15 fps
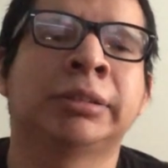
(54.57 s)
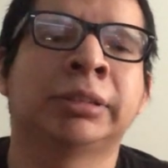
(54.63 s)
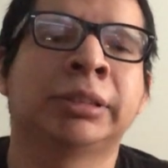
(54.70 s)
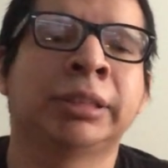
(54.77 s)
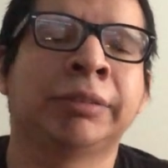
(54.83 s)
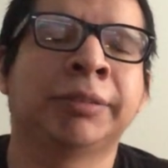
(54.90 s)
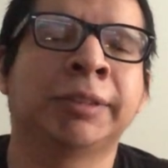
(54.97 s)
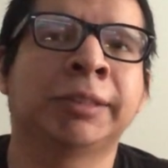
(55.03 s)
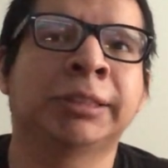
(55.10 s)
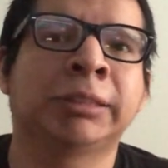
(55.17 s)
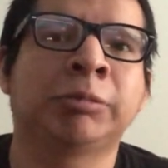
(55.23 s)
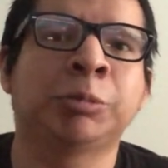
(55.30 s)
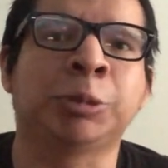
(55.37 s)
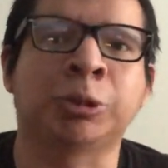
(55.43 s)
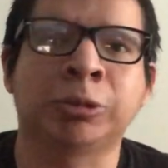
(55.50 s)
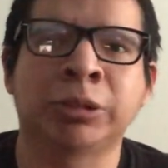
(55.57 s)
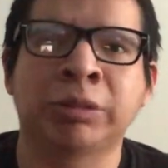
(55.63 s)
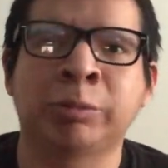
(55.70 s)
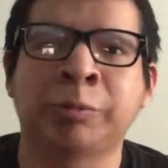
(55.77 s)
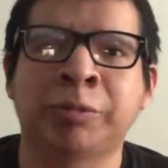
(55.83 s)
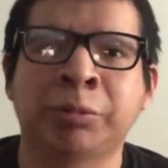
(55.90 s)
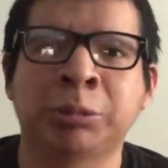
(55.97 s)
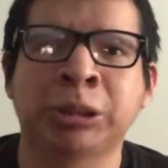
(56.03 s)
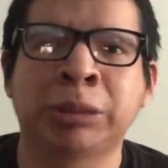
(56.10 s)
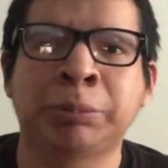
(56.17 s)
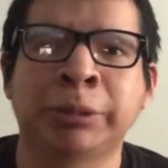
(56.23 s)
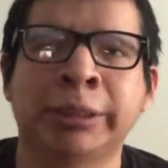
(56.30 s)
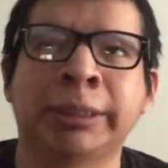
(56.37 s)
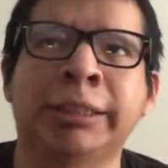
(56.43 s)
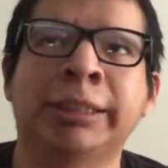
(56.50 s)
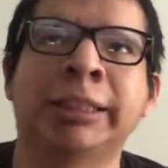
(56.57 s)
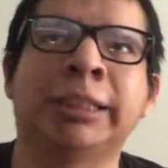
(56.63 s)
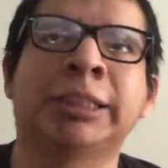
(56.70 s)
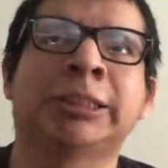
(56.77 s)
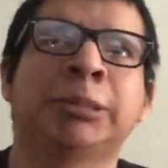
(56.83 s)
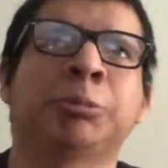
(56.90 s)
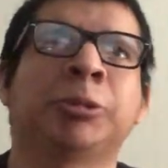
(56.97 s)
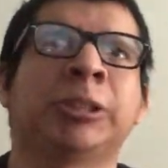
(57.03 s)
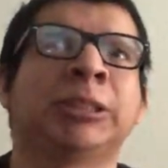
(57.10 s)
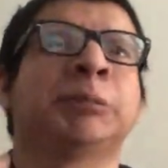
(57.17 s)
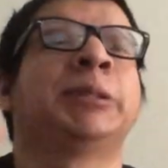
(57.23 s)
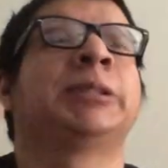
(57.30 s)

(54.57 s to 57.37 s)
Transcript: If you like this cover, be sure to give it a thumbs up and subscribe.